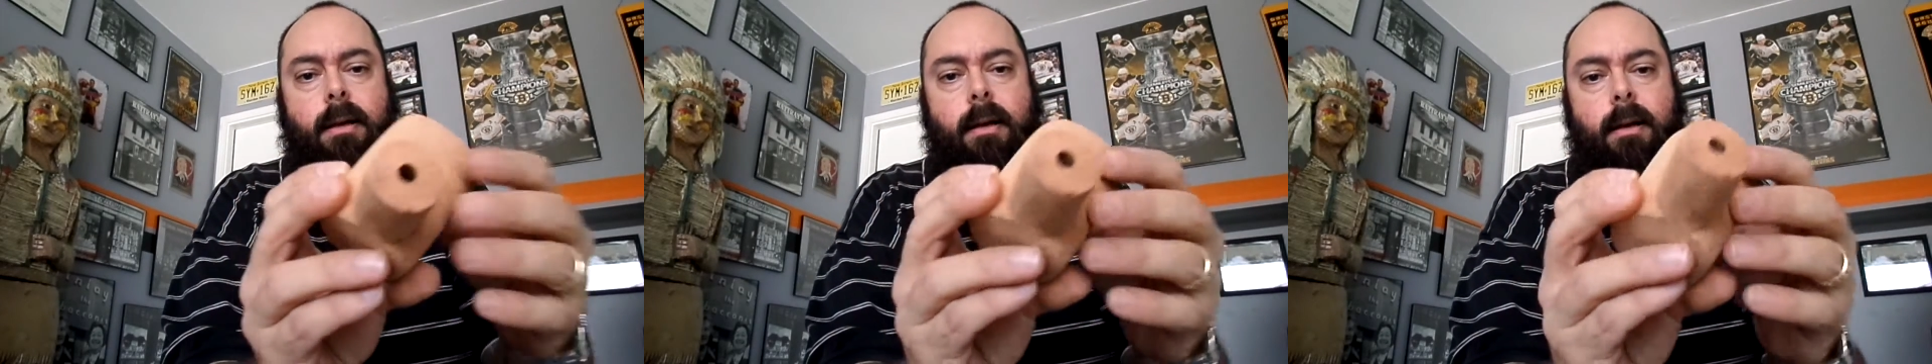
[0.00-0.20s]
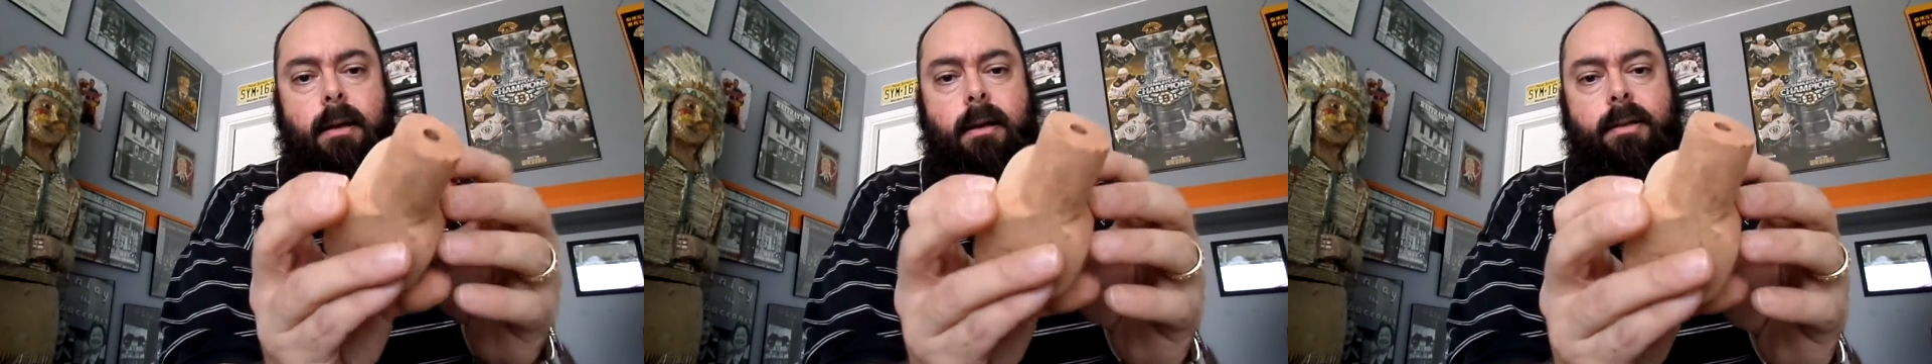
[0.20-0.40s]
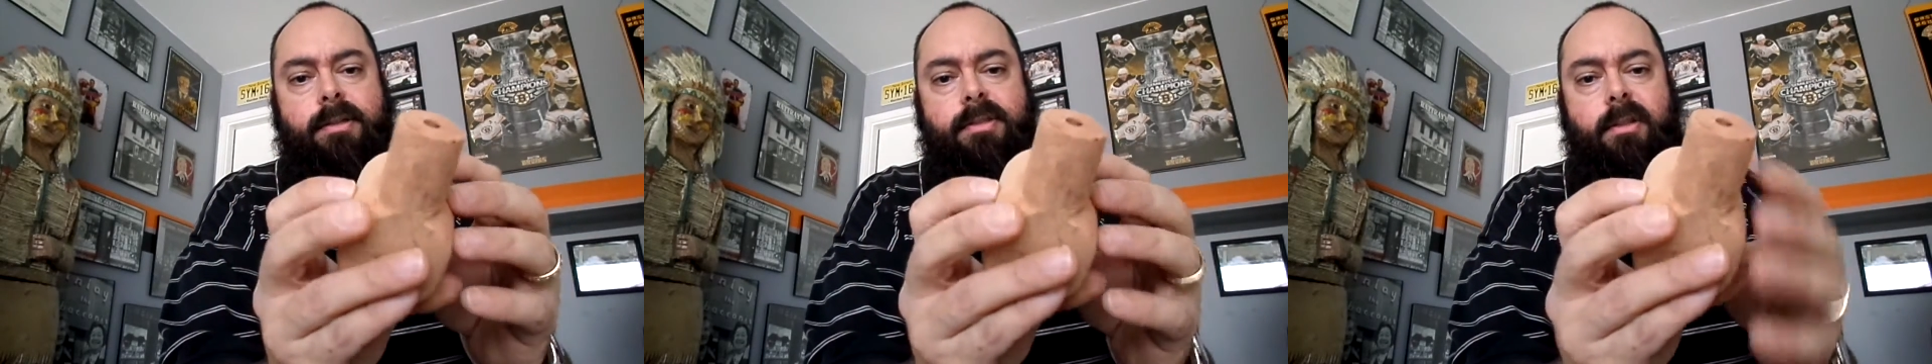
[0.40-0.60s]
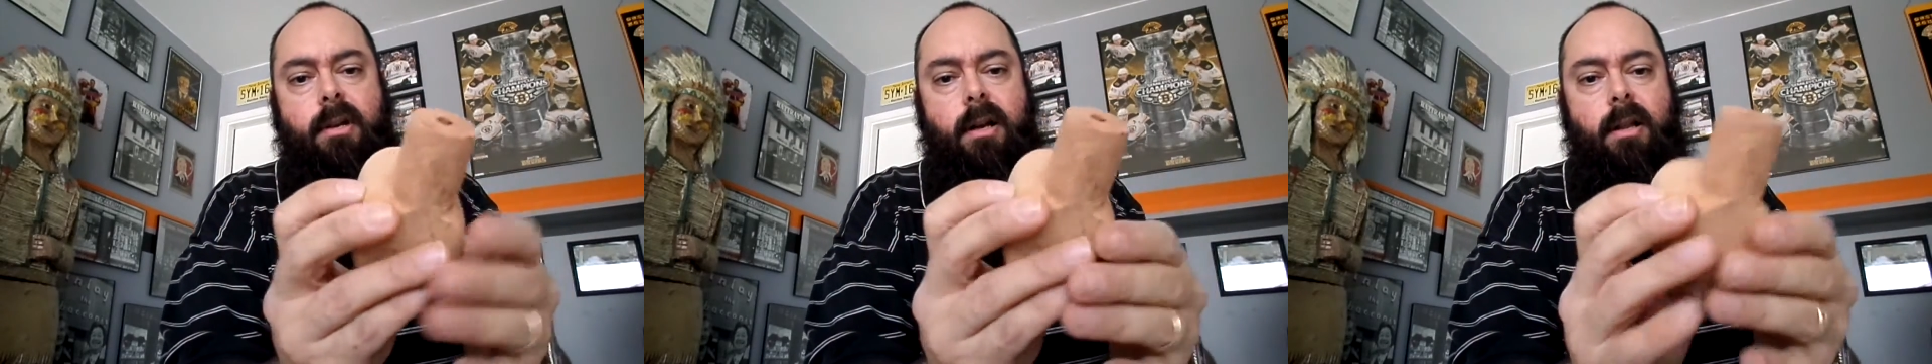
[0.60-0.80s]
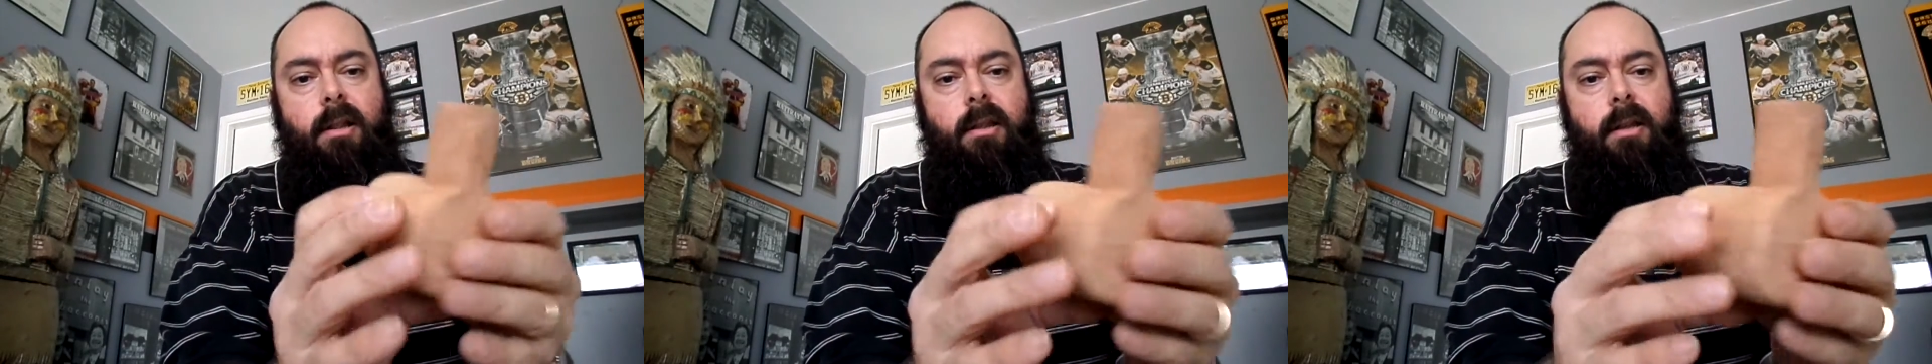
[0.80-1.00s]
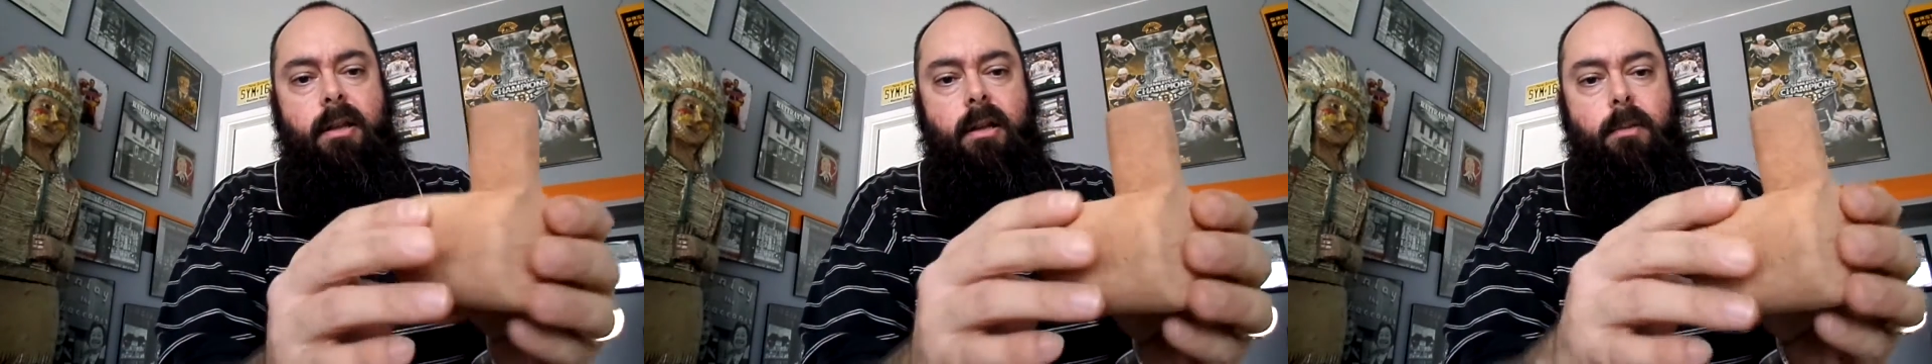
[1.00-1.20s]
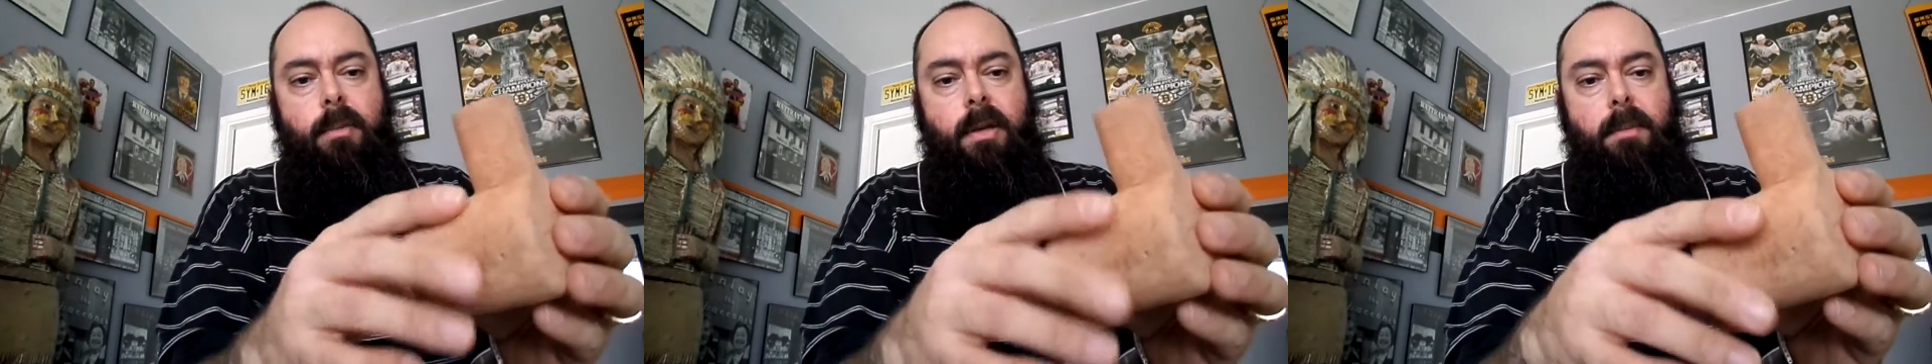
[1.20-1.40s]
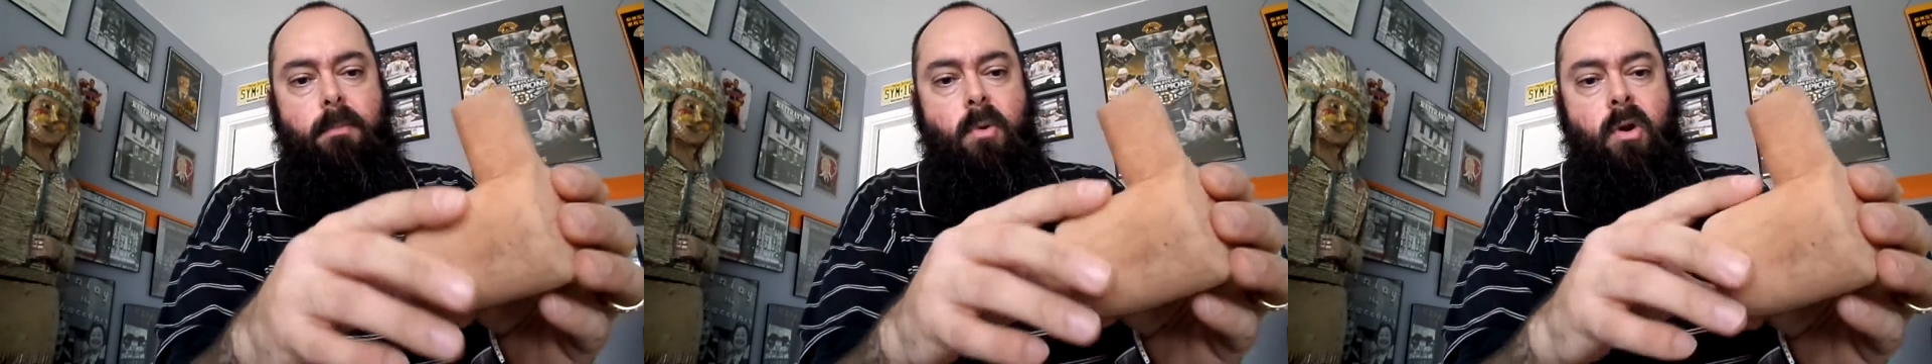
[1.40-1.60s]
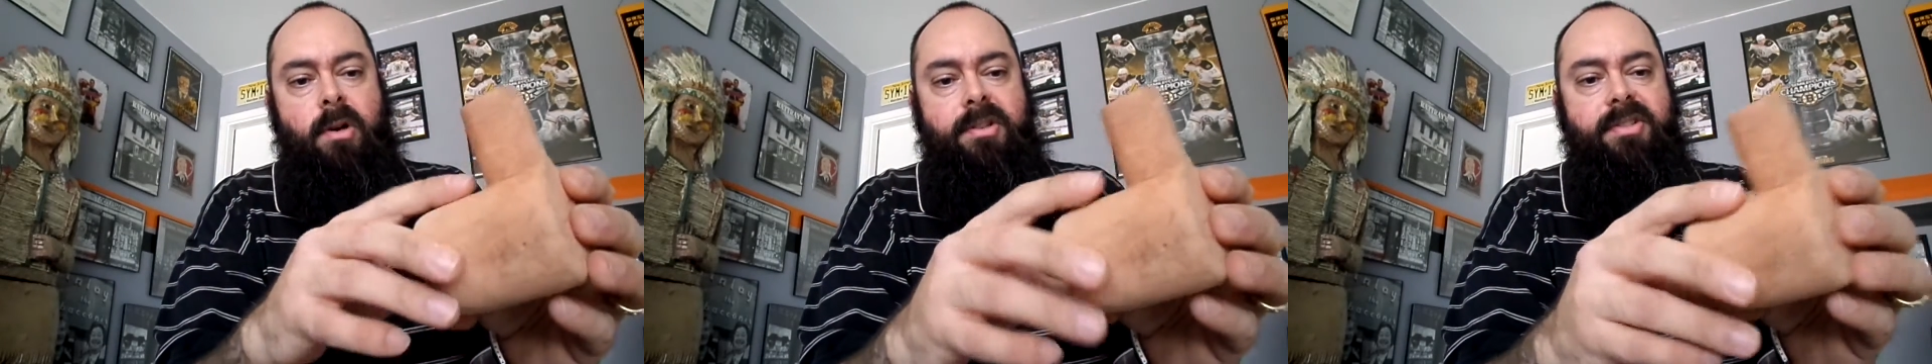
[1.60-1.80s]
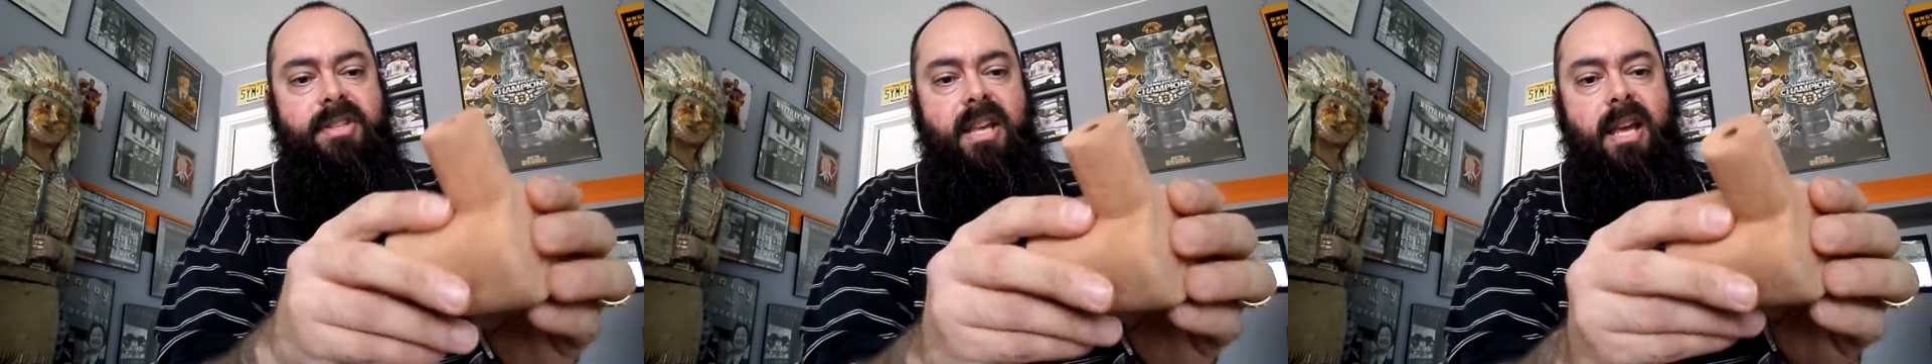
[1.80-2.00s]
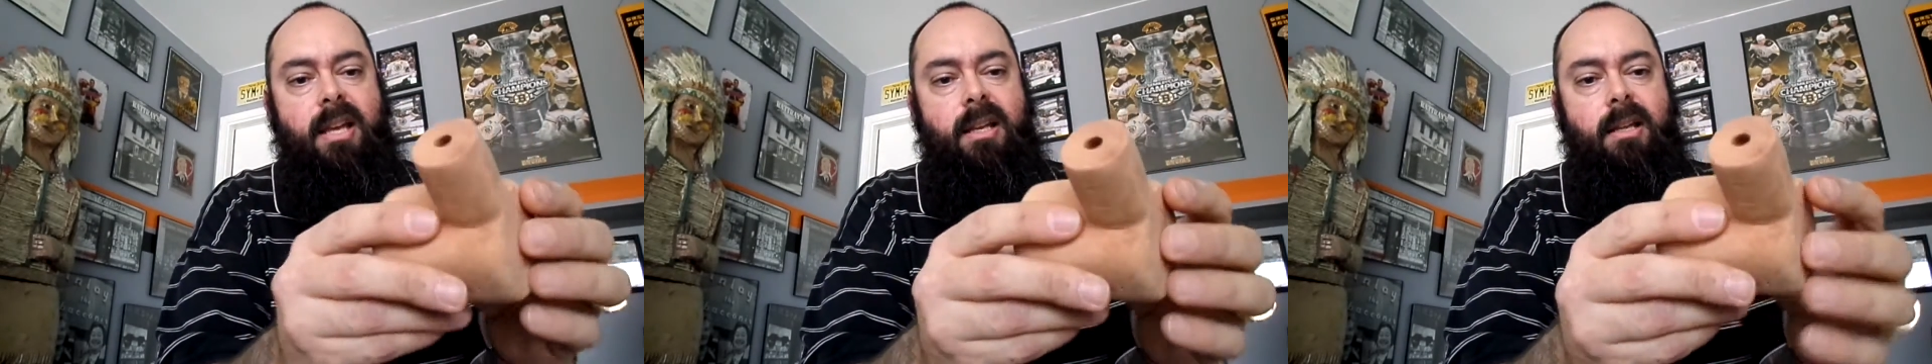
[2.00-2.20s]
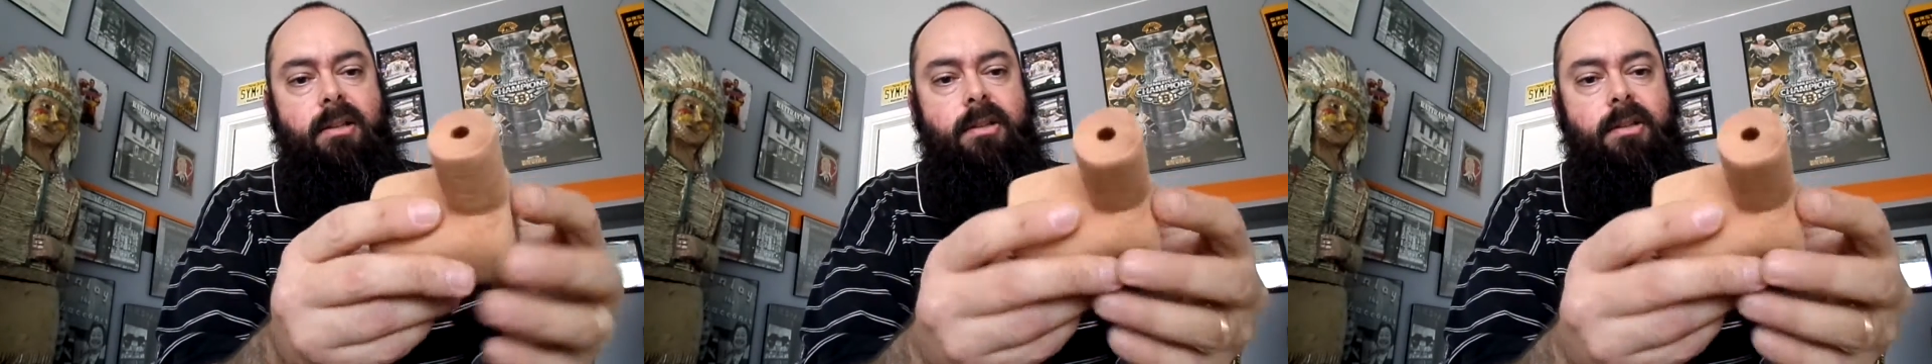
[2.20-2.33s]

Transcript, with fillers: Uh, I still got a little bit more sanding